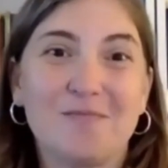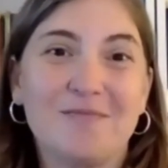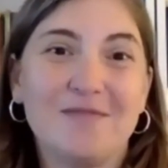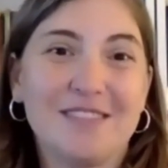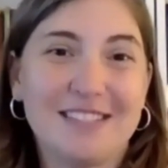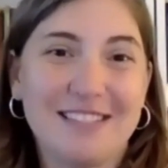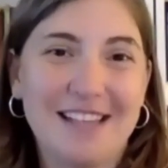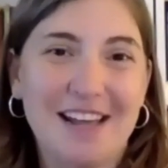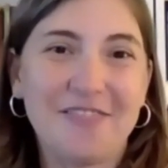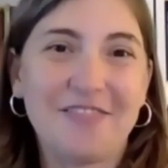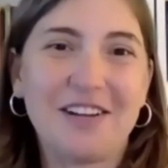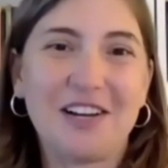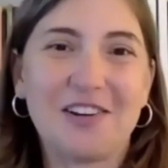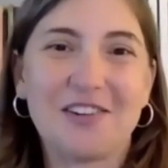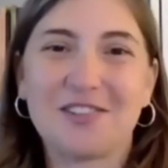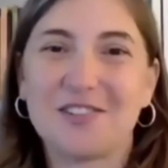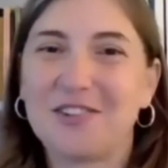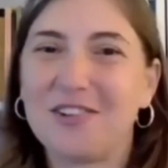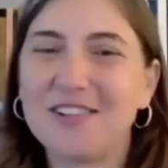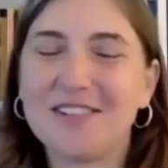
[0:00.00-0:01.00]
7
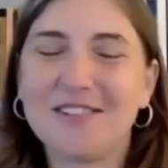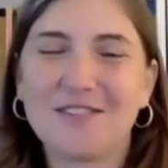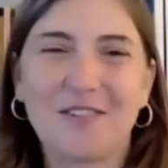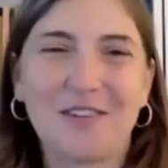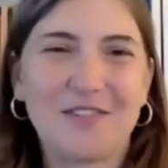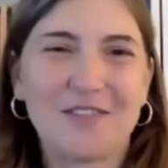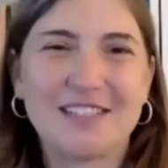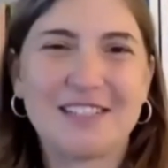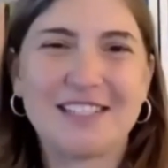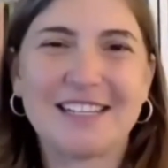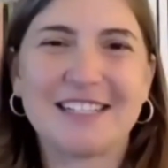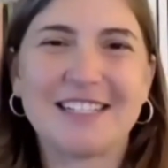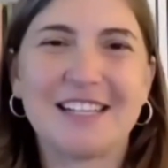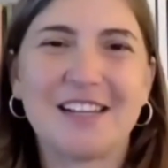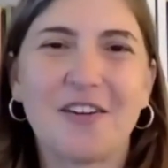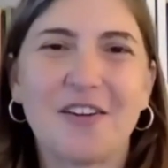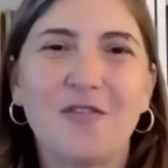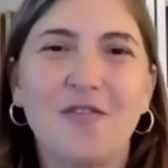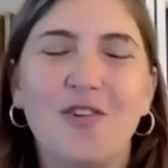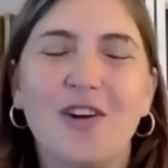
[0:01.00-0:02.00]
years old. We have a 6
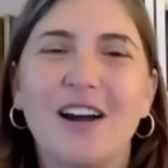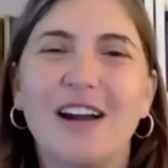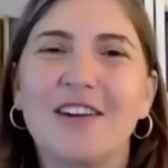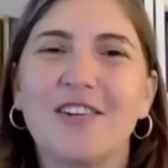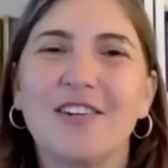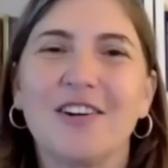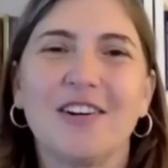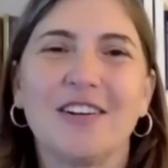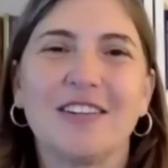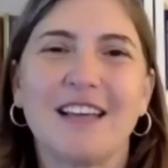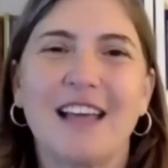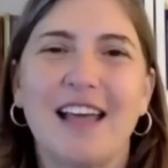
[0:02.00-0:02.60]
and a 4-year-old,